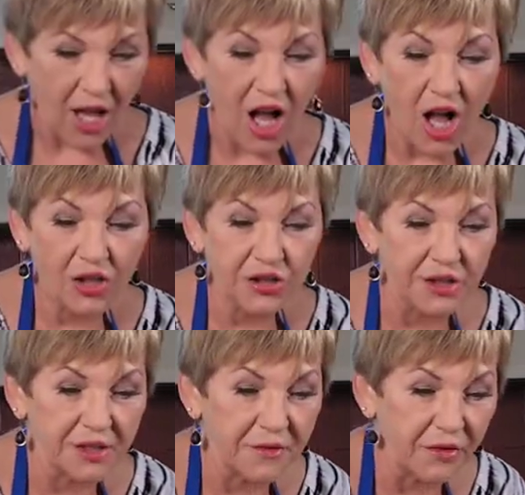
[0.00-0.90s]
I'll
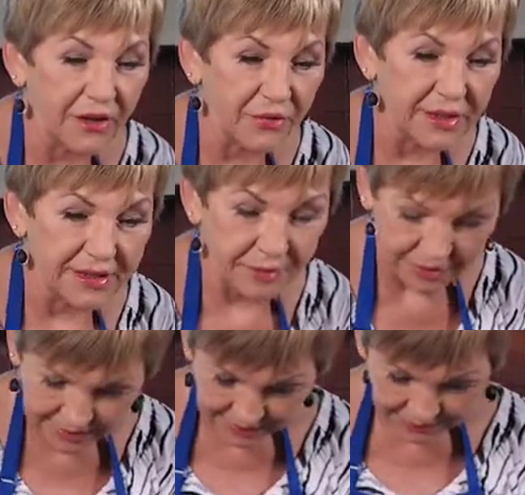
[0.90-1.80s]
use it for other
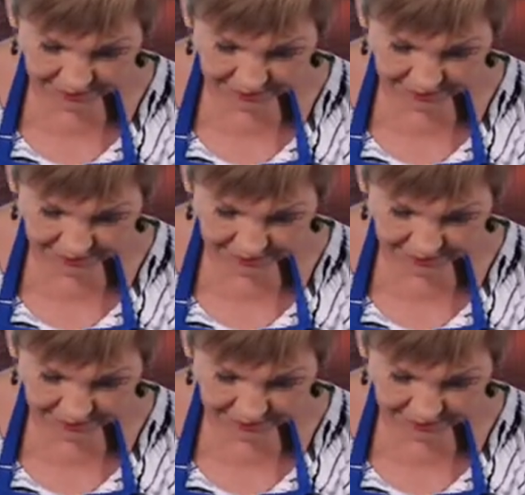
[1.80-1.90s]
recipes.